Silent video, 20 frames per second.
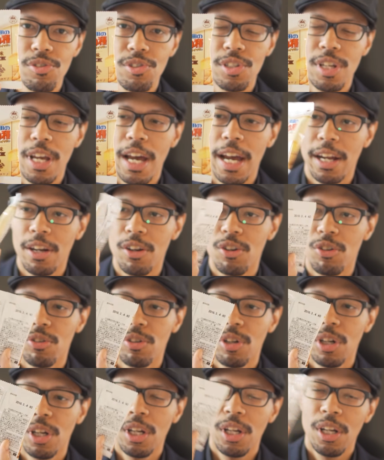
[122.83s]
snack
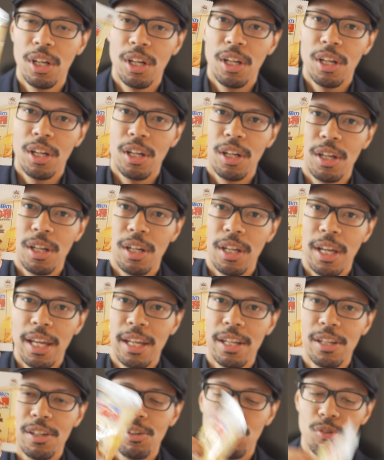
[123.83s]

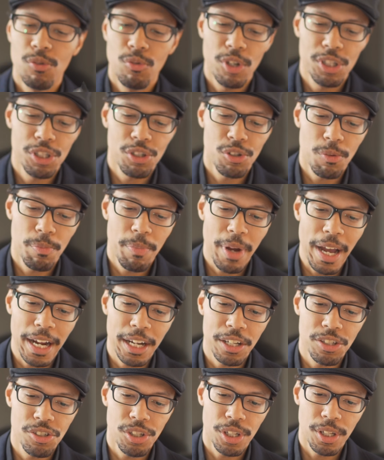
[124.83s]
and an original
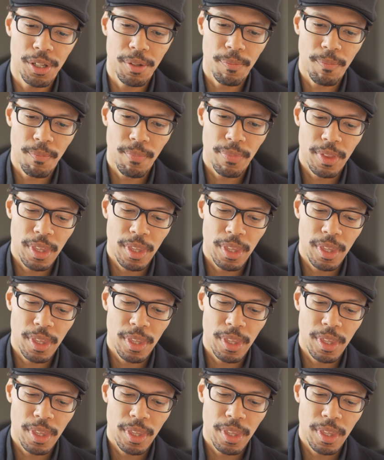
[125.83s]
packaging.